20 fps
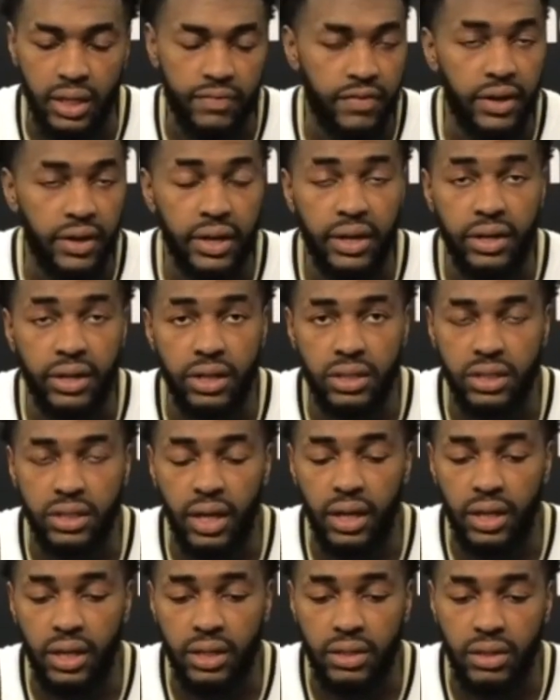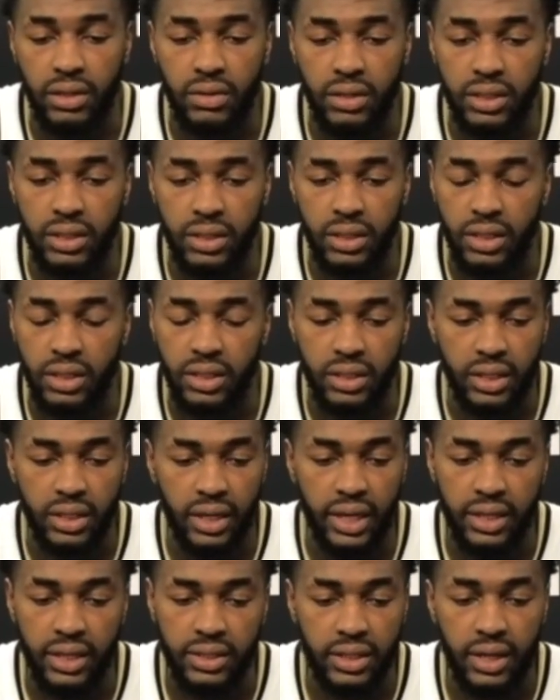very energetic. You know, he's
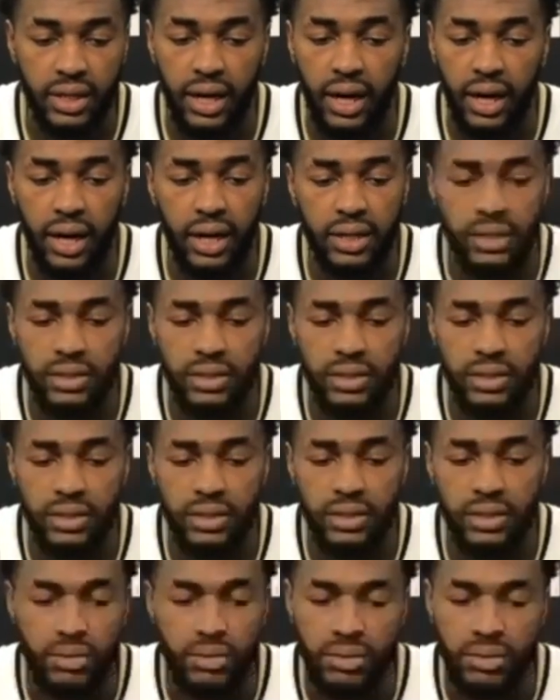into guys, you know,